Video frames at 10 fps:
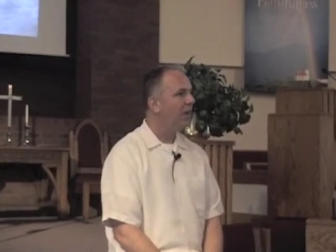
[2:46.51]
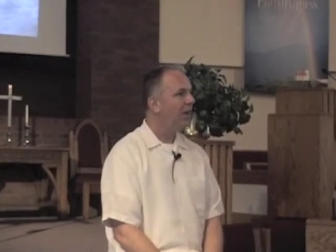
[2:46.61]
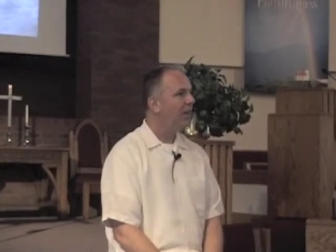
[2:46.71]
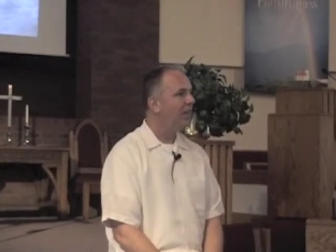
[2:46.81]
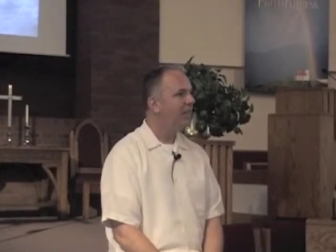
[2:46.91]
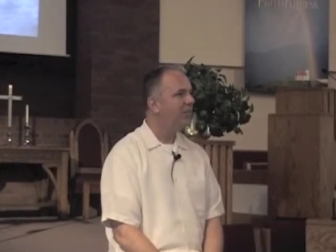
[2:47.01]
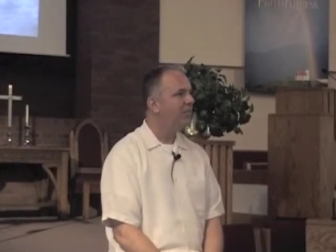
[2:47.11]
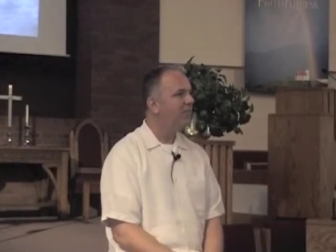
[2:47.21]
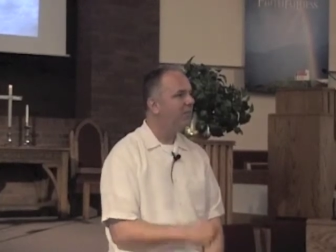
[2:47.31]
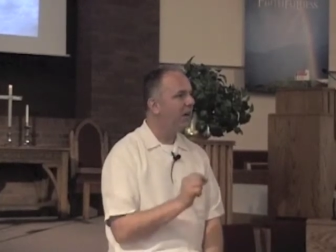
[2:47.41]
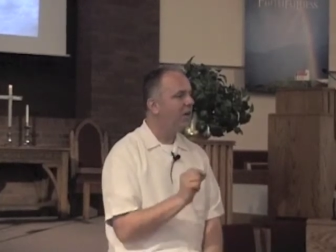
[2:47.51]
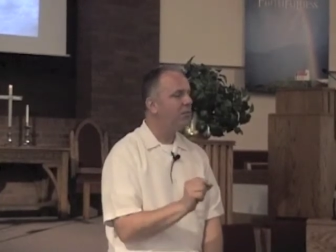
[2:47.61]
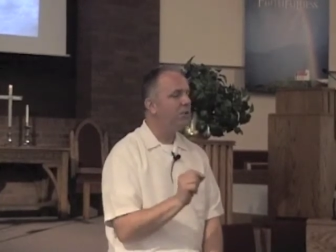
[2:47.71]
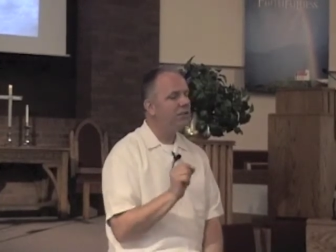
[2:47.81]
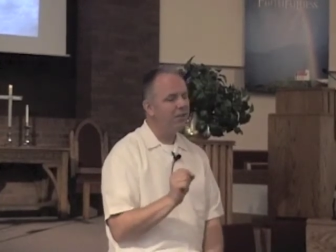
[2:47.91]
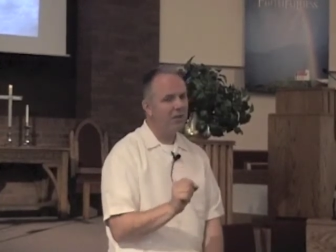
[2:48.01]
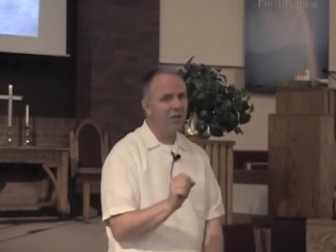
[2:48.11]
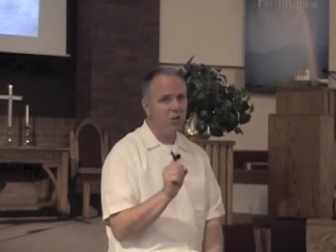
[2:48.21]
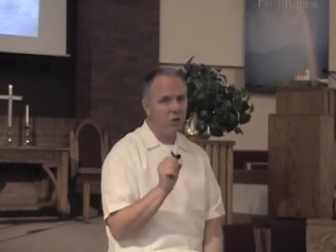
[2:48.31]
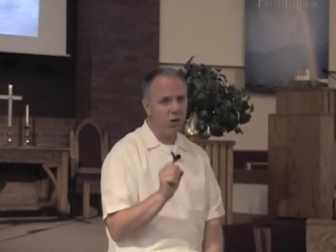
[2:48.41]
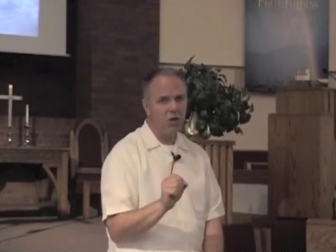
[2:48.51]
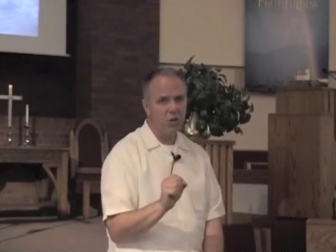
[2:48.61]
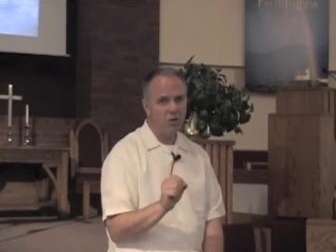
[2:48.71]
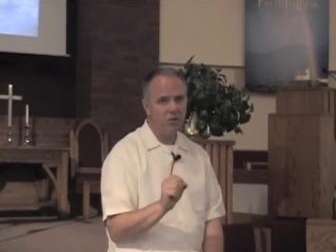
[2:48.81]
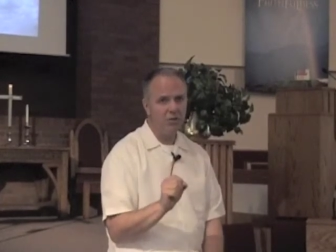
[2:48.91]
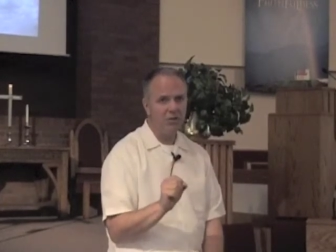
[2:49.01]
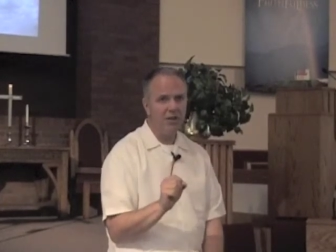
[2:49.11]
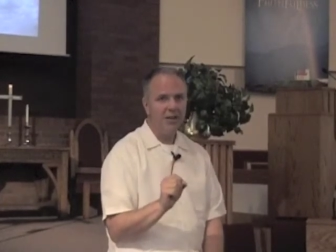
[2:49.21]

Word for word: And he gives them very specific instructions.